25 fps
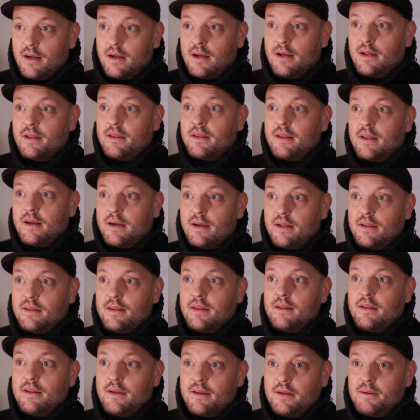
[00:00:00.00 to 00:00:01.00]

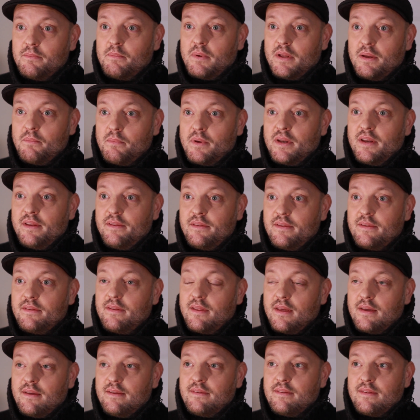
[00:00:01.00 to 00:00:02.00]
but it
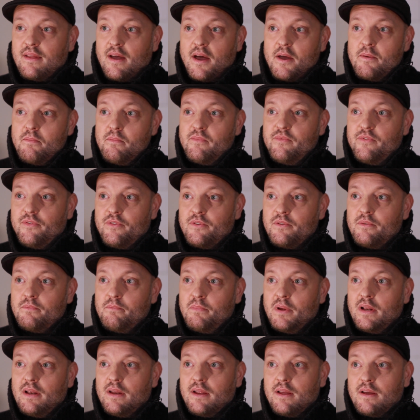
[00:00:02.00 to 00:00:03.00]
takes time for
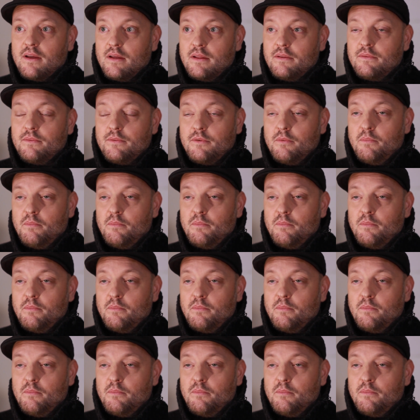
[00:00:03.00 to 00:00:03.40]
building